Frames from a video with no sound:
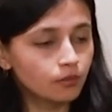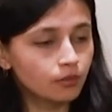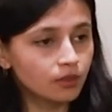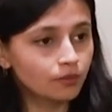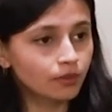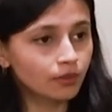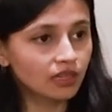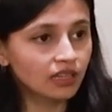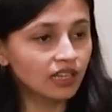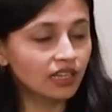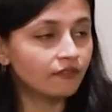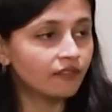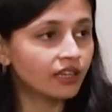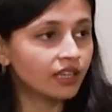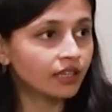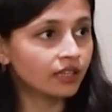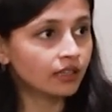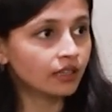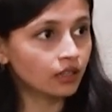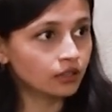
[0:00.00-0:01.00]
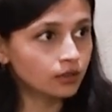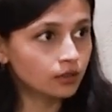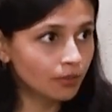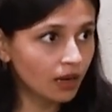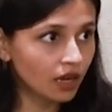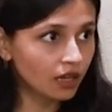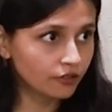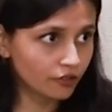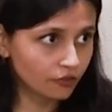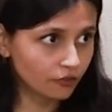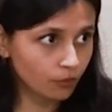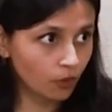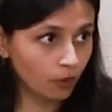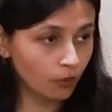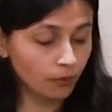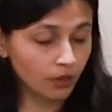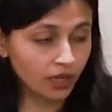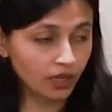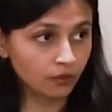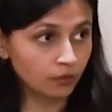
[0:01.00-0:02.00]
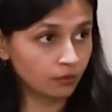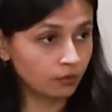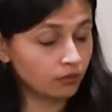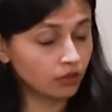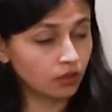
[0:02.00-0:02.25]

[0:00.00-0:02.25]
people living in other parts of Bombay.